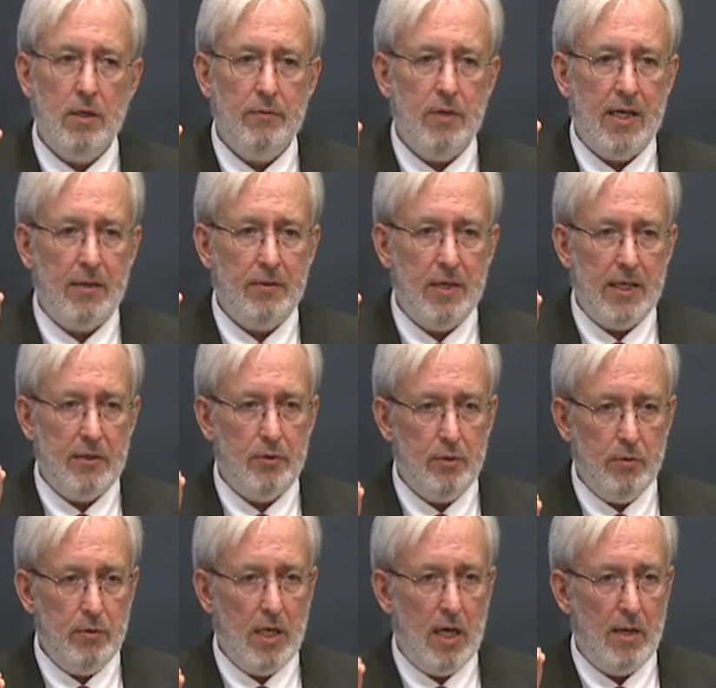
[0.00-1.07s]
that they
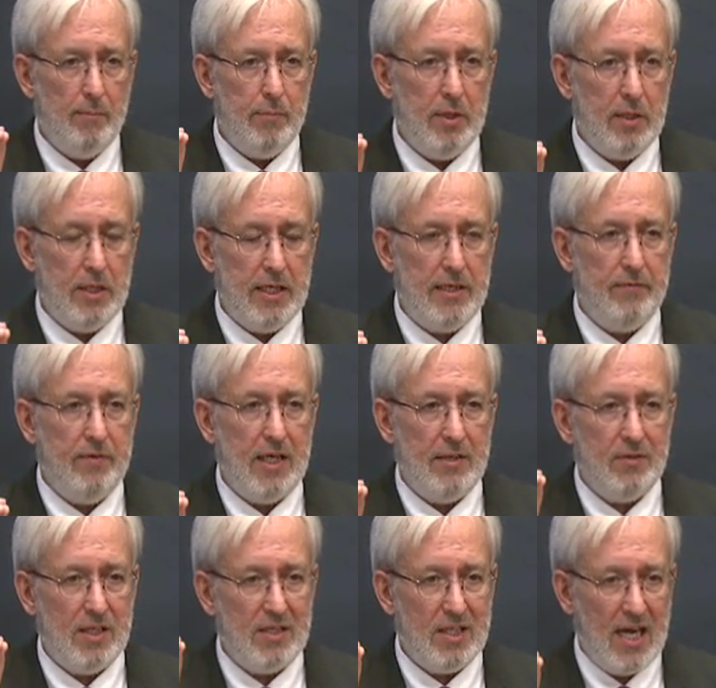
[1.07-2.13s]
do not believe
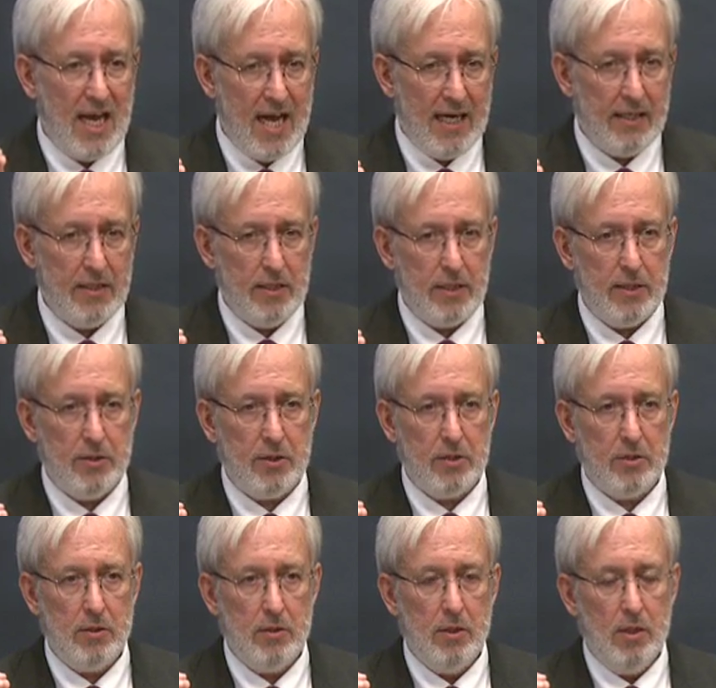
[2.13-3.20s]
that the
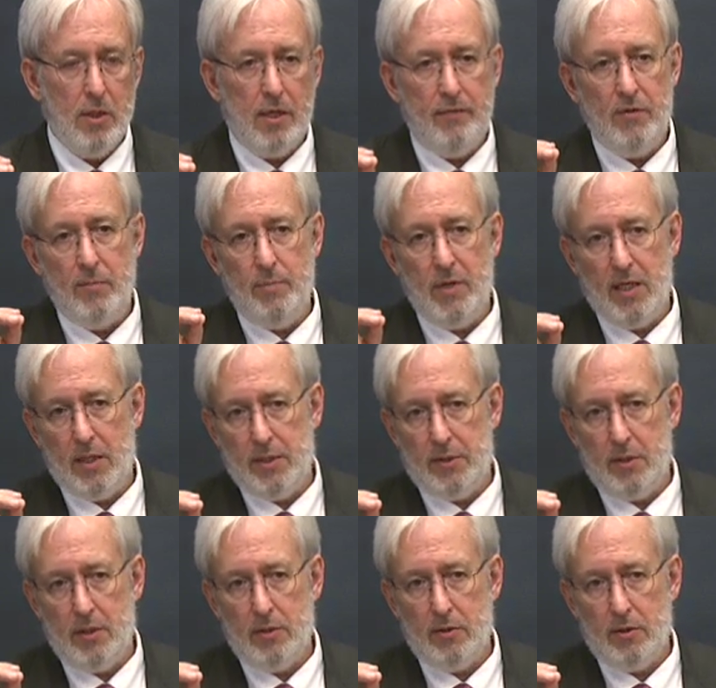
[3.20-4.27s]
tactics of the
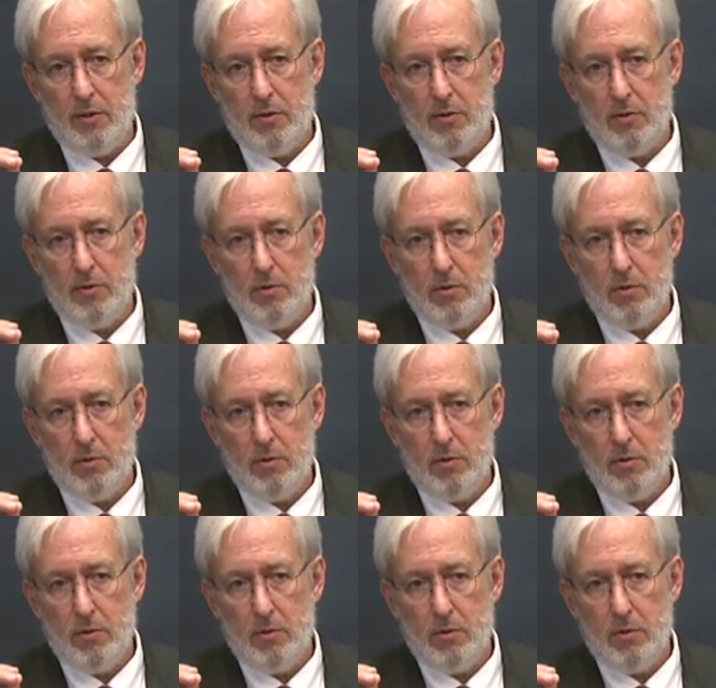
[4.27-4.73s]
militants